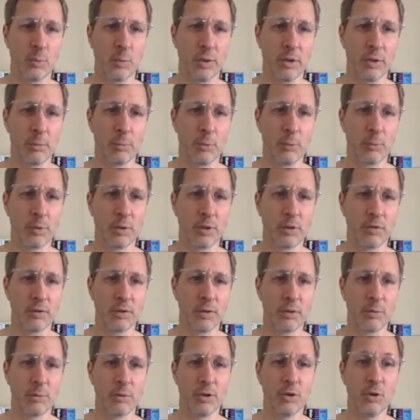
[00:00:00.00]
but we can see the
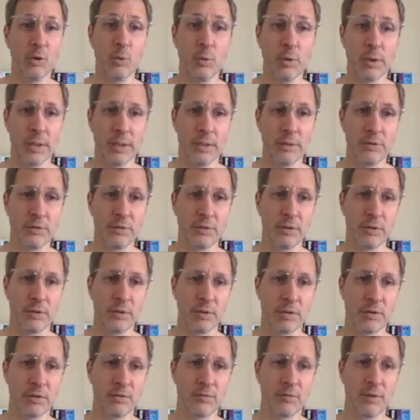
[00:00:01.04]
new list is
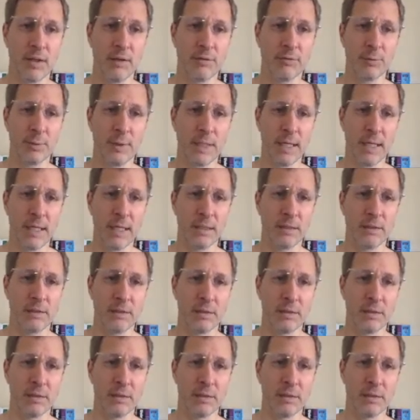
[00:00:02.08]
just 538.